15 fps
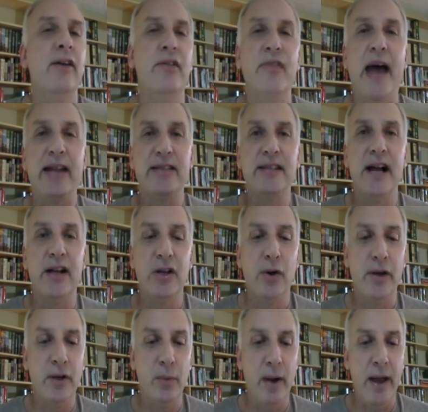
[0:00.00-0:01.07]
That's not
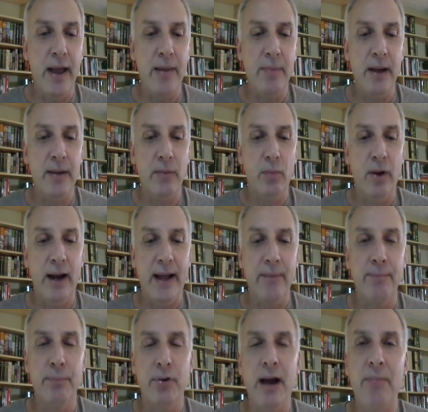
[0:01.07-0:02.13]
going away, but what I
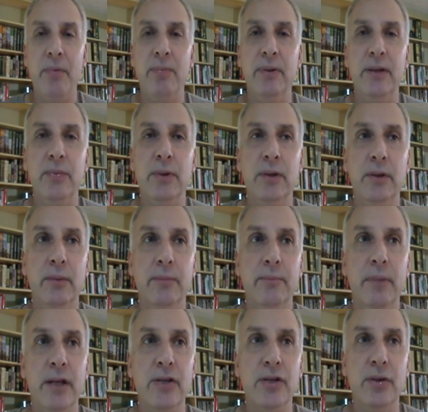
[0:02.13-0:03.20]
probably will
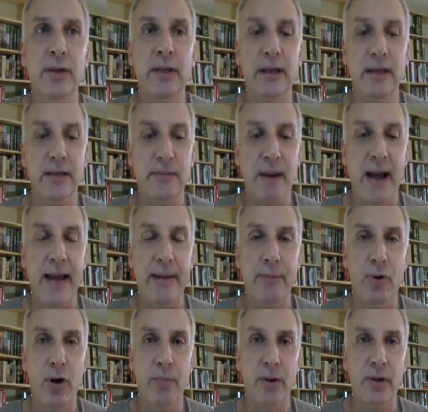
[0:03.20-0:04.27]
be doing is buying
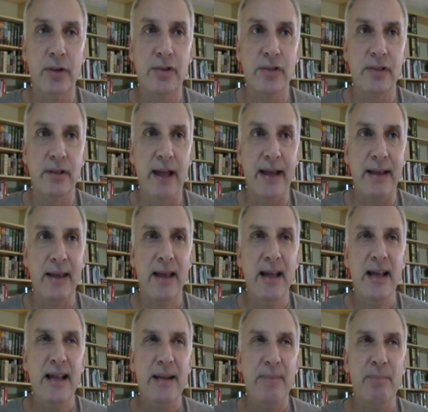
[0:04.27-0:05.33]
more books, like
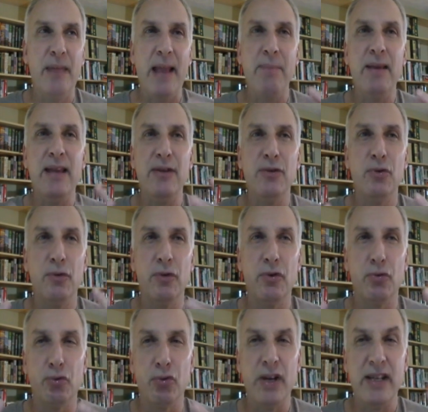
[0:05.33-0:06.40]
maybe
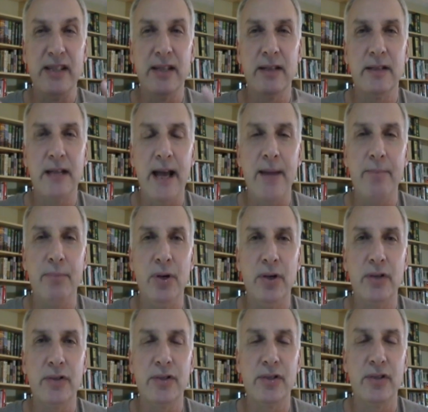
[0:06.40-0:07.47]
recent type
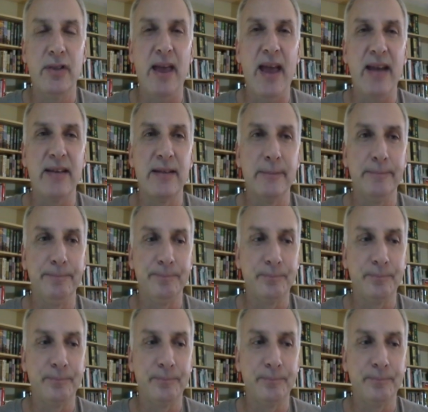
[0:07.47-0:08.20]
books that